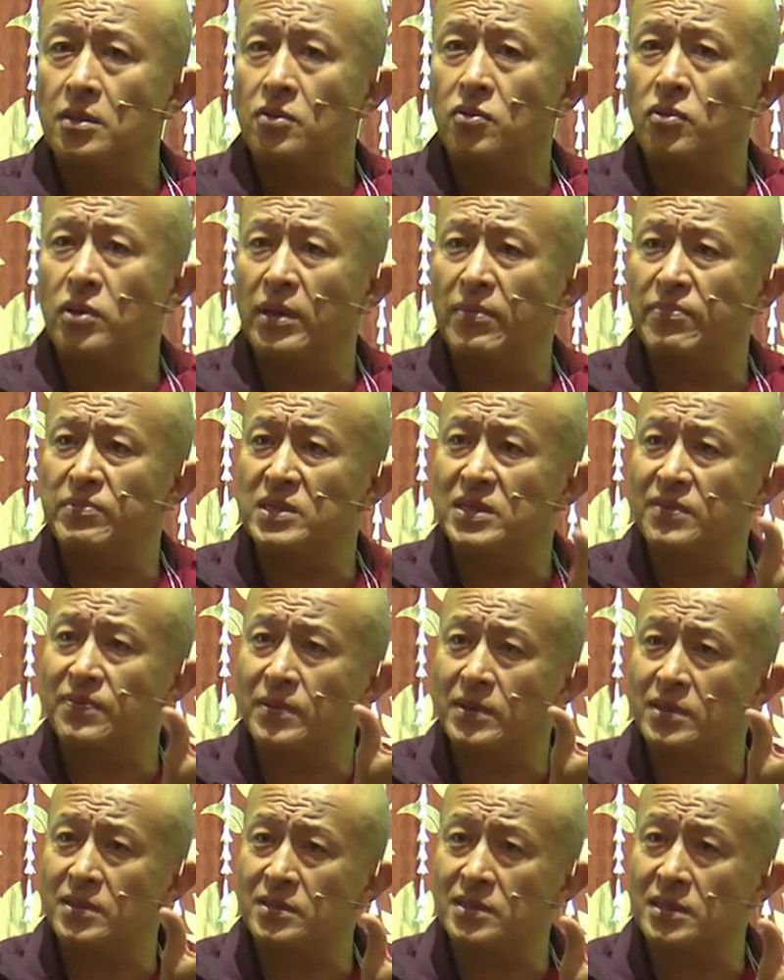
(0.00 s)
who have
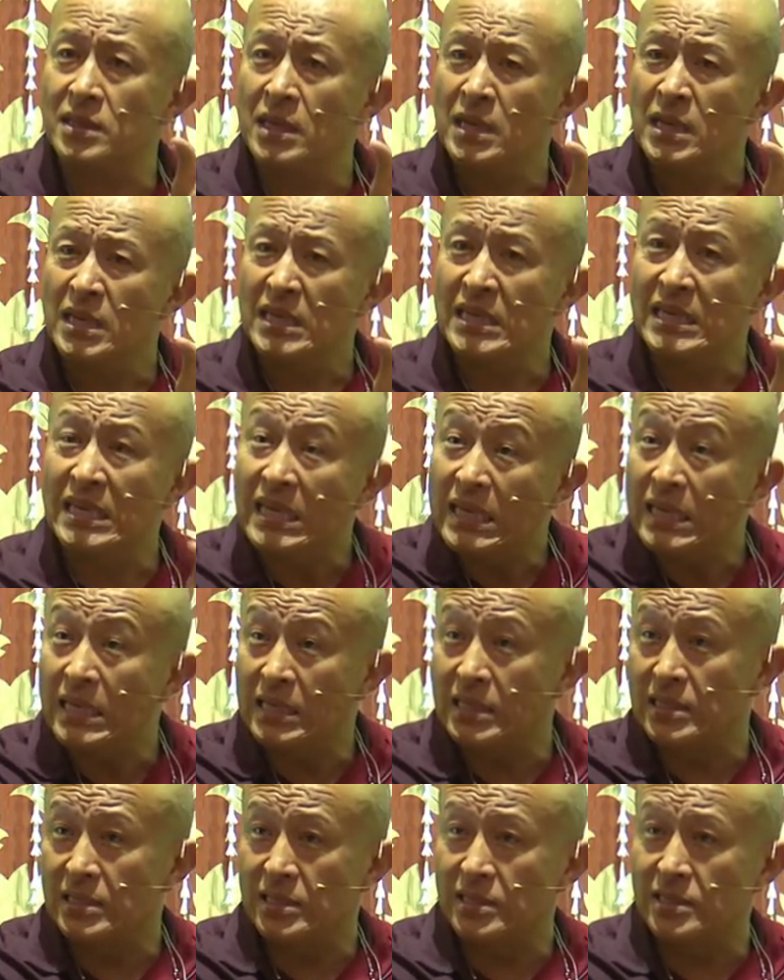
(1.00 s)
different
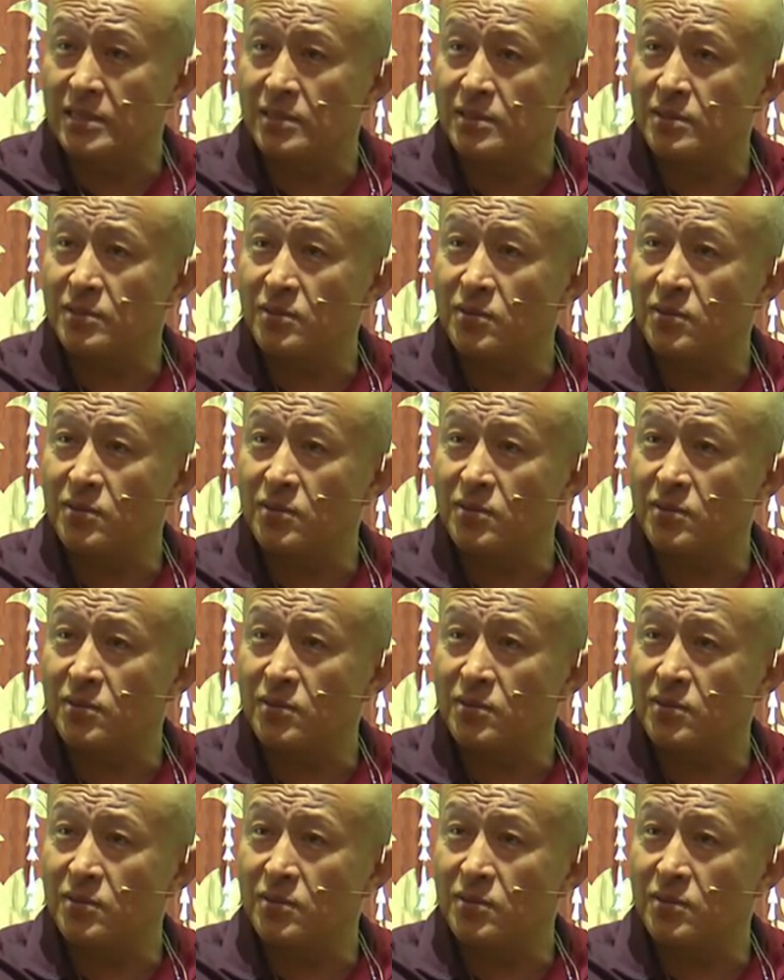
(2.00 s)
needs.